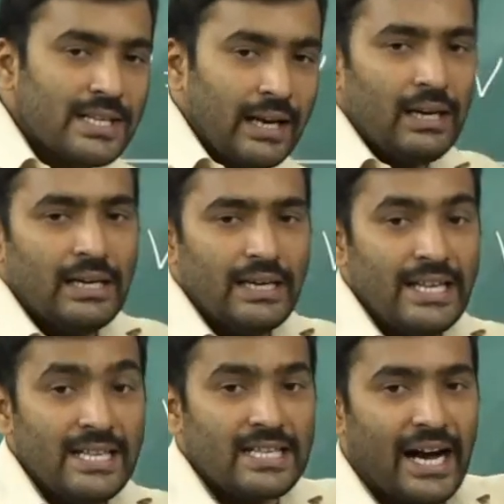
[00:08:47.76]
cell
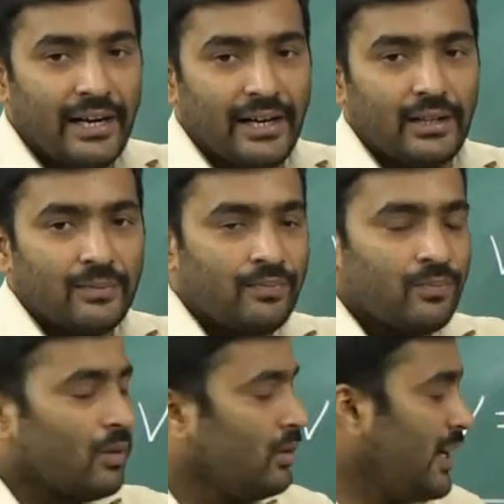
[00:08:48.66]
inside it
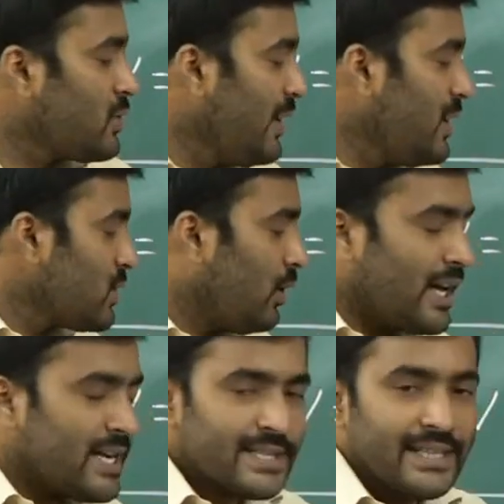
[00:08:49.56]
that is why it is
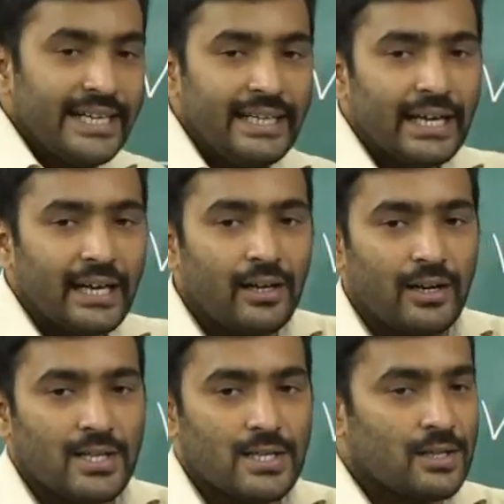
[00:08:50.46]
called as
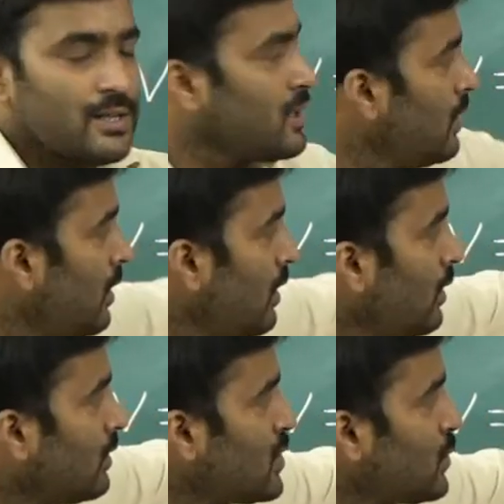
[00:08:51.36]
internal resistance.
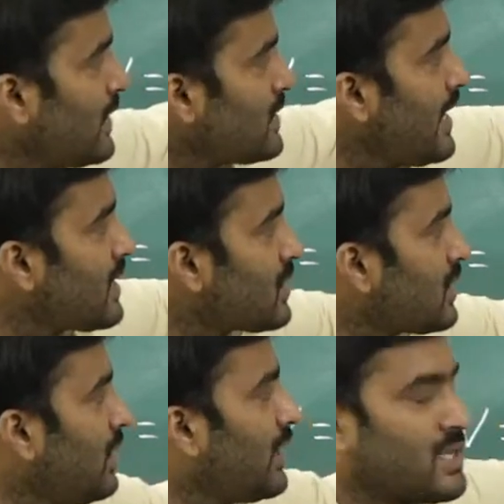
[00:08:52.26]
This one is an
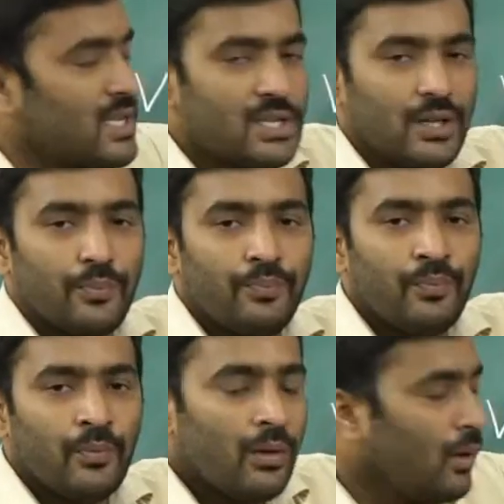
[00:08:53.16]
external resistor,
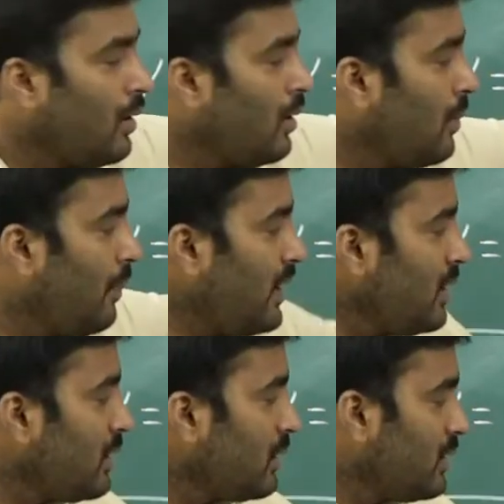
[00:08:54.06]

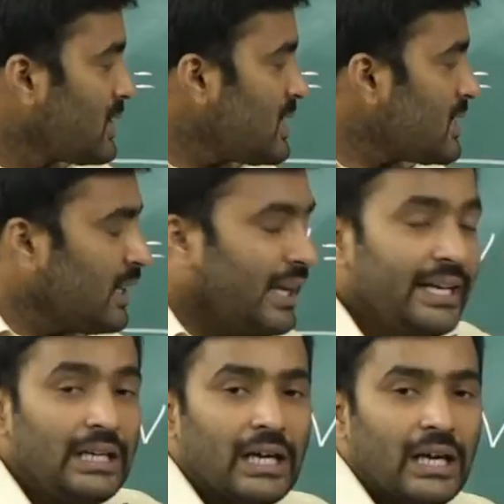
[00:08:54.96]
but this is
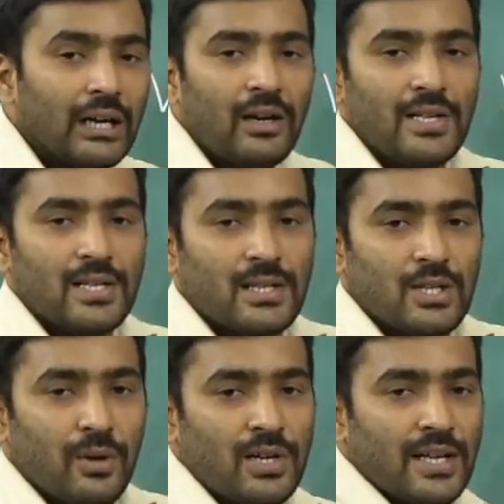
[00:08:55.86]
internal
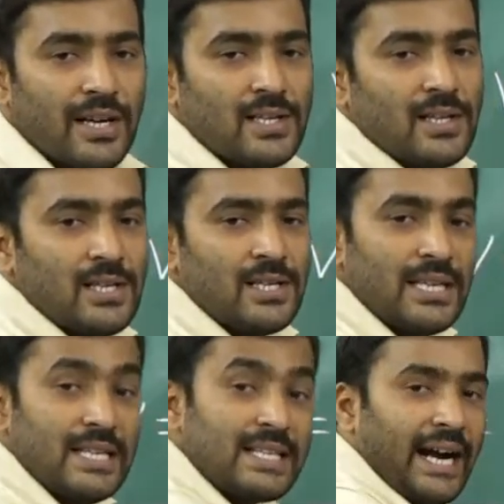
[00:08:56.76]
resistance because the resistance is
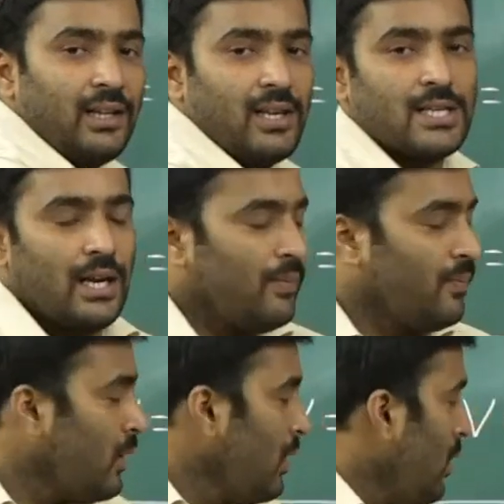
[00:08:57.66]
inside the cell.
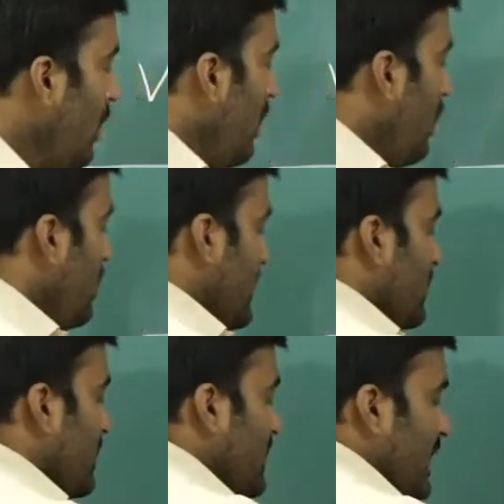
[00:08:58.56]

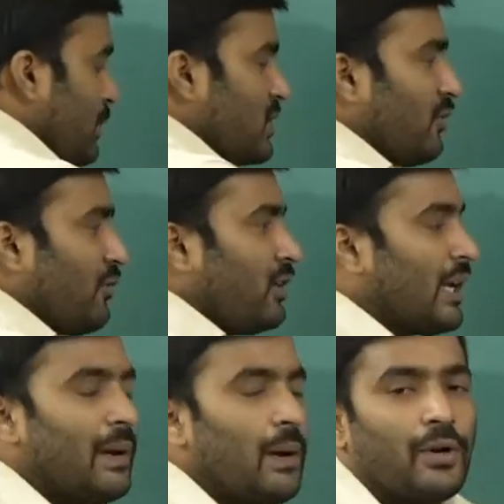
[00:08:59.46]
Yes, this is the expression for
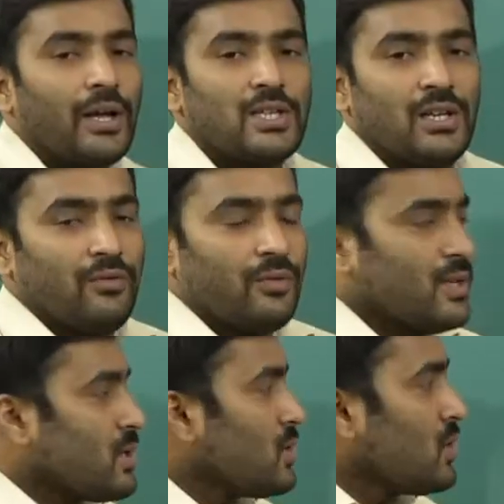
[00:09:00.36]
terminal potential
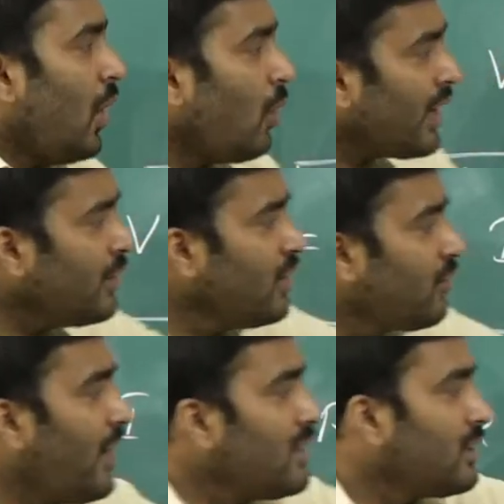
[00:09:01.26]
difference. So how can you
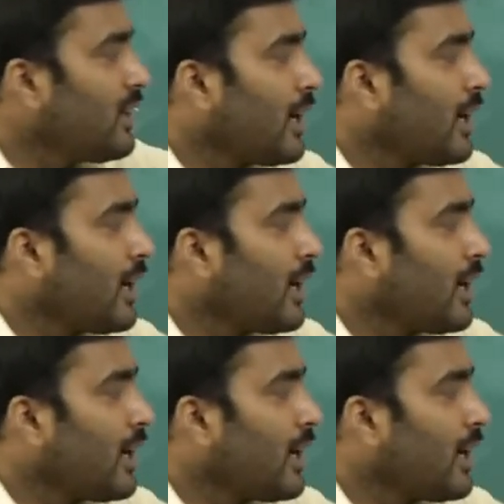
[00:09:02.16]
define the